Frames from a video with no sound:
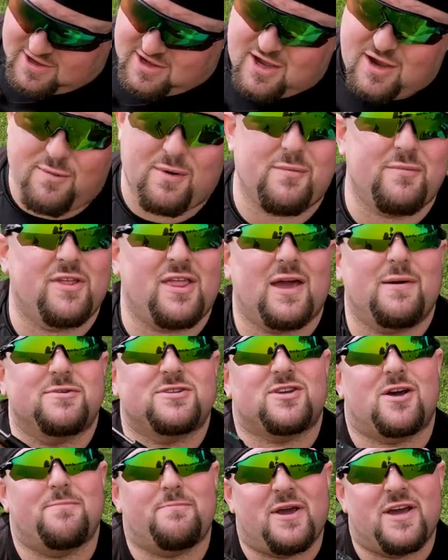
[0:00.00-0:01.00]
I went with
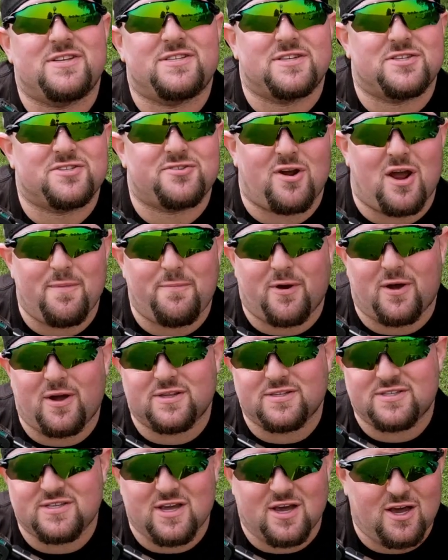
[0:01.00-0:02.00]
Amazon Basics
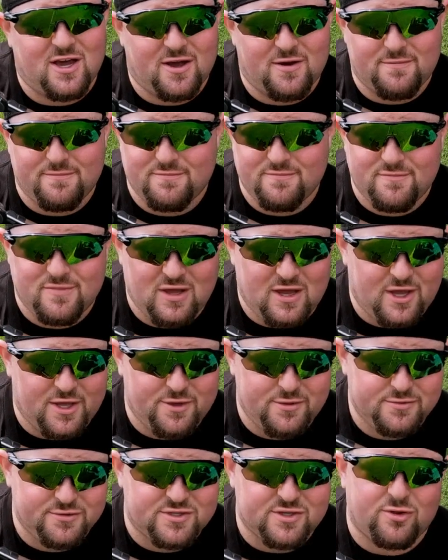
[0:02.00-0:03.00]
tripods. I
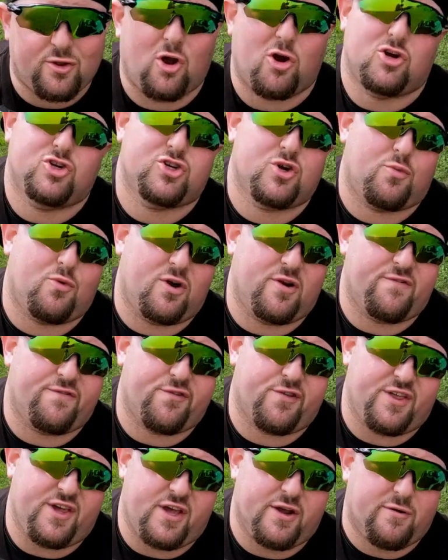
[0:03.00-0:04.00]
use a larger one
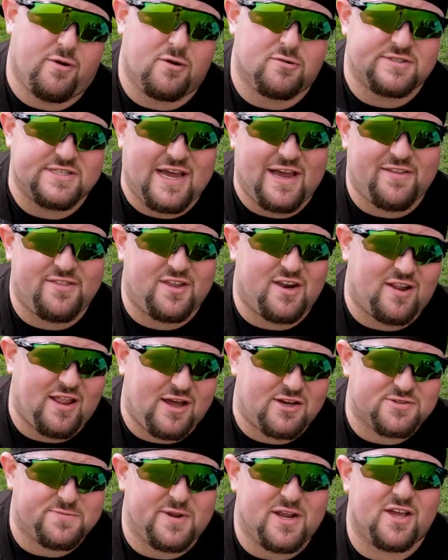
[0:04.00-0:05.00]
for the Hero 10 that
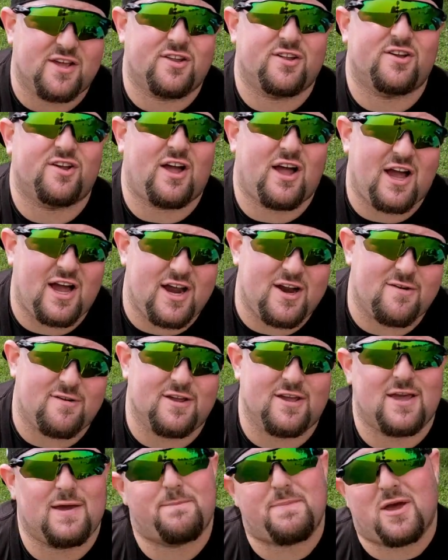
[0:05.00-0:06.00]
allows me to get a little higher
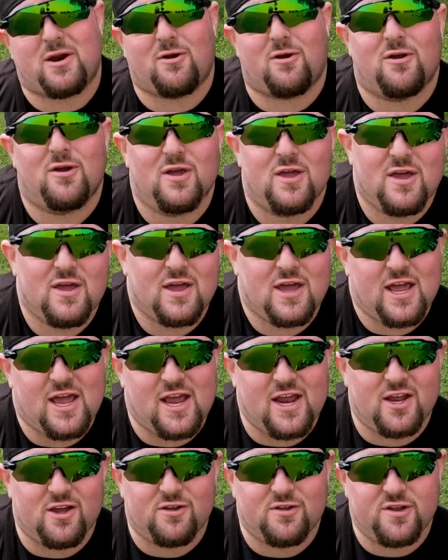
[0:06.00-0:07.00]
and get better
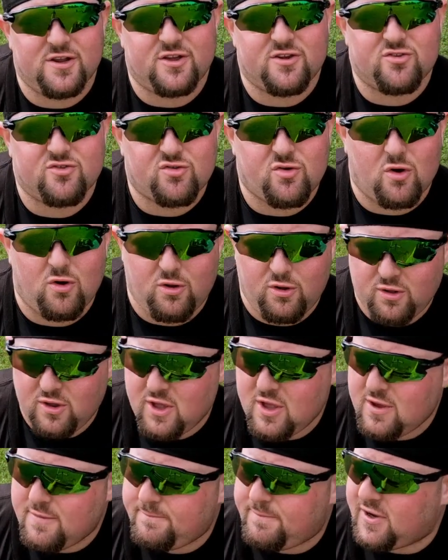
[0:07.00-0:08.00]
angle and control.
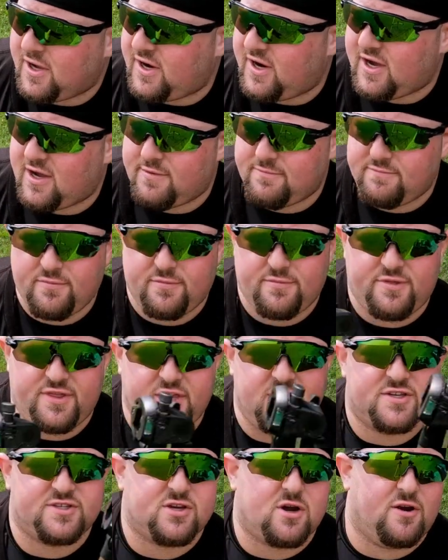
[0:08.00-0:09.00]
But
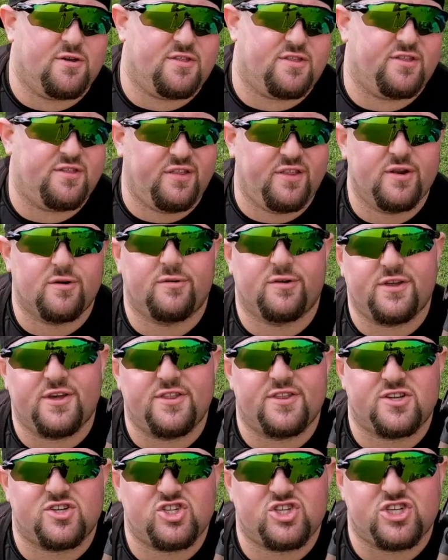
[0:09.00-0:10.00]
these are
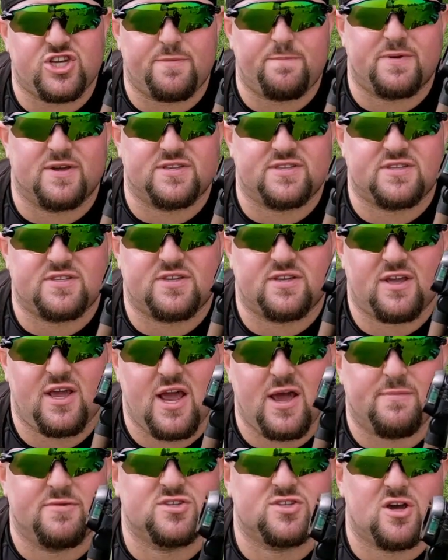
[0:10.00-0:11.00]
literally the cheapest
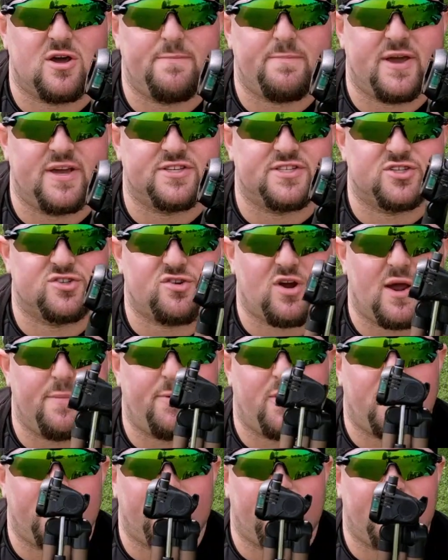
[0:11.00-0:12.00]
Amazon Basic
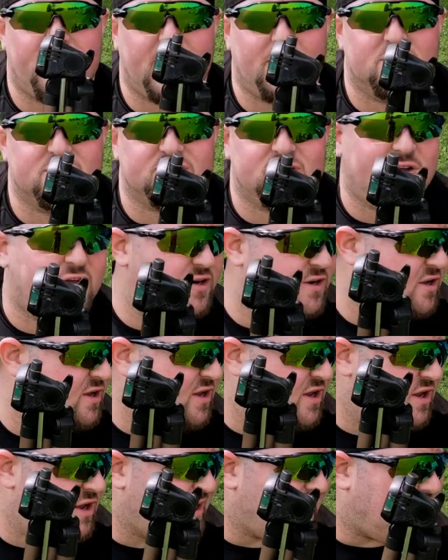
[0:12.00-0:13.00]
tripod on Amazon.
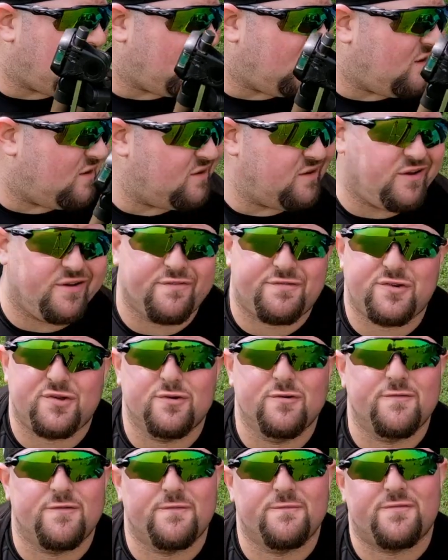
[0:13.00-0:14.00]
I have
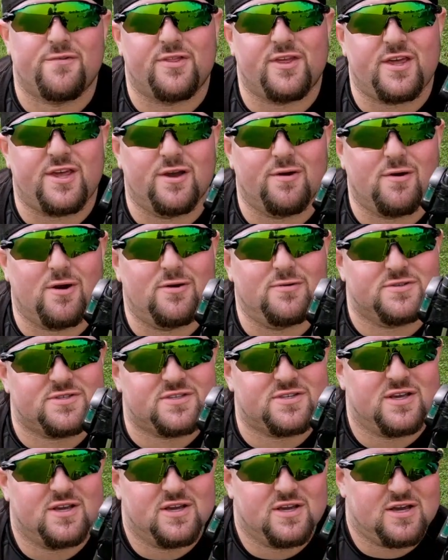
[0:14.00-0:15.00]
two of them for the
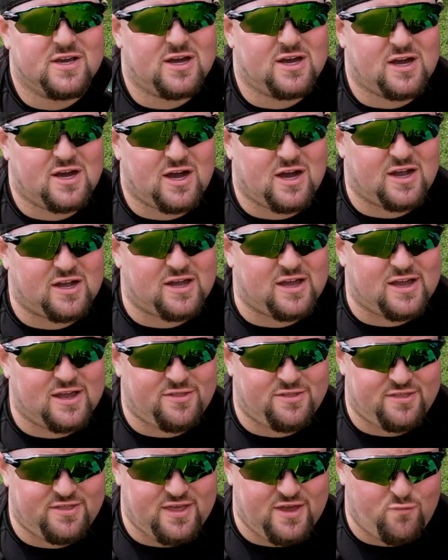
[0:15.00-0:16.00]
Heroes,
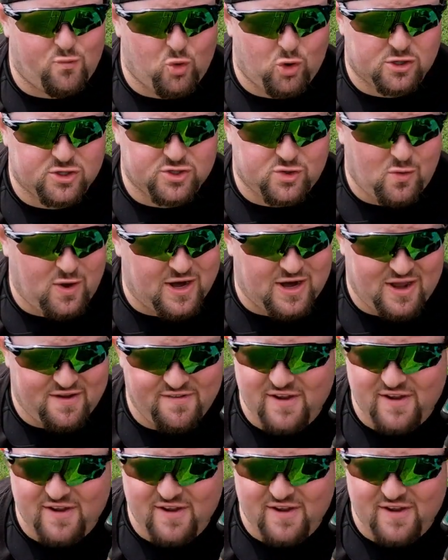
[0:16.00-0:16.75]
and they've worked great.